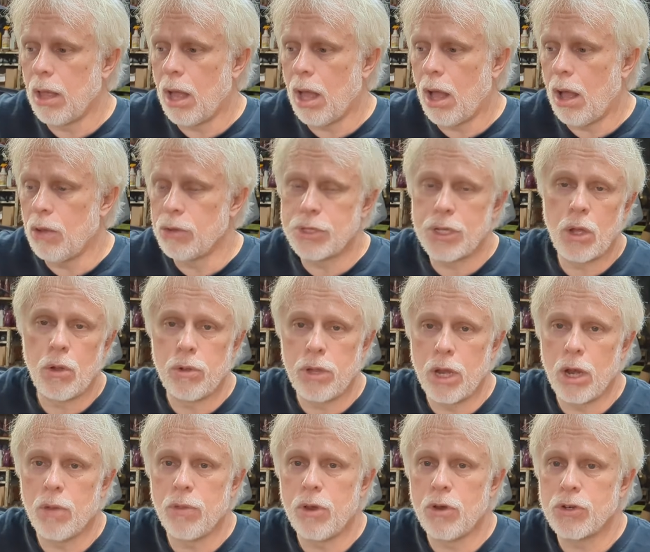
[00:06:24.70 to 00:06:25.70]
also,
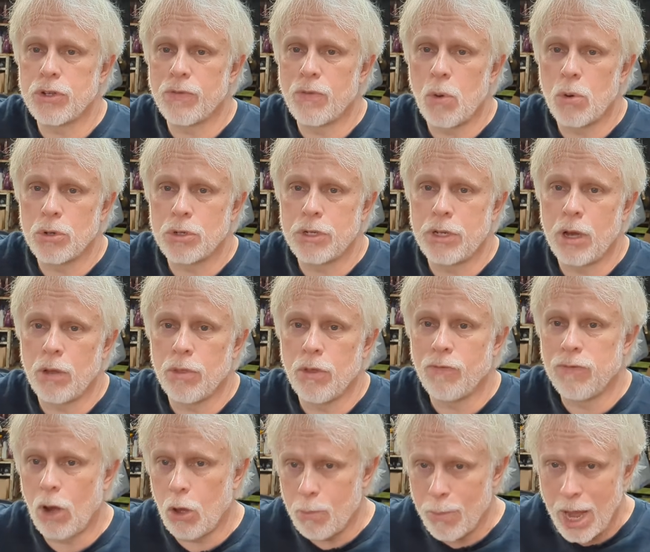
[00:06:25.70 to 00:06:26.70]
there's of course, the
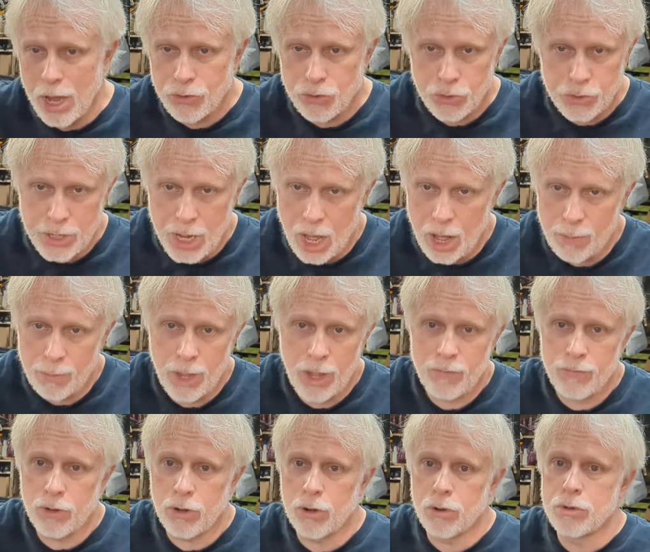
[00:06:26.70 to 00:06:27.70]
Flowmaster style
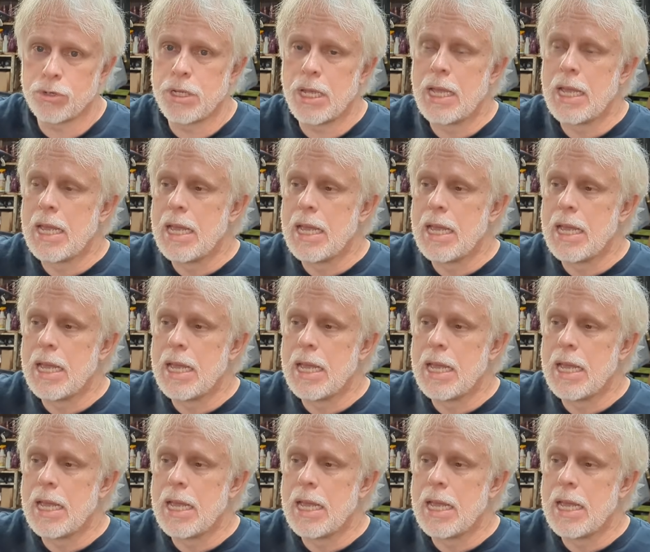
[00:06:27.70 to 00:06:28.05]
mufflers.